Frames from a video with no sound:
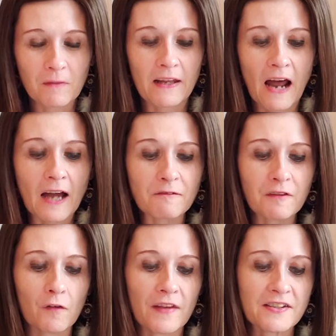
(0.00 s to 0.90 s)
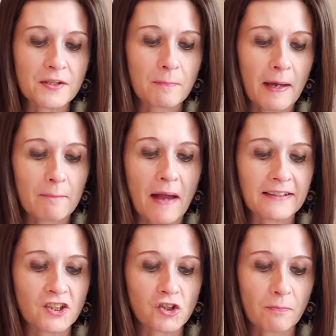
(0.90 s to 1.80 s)
And I feel this is a big
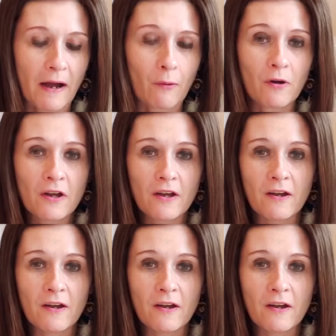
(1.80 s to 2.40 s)
message about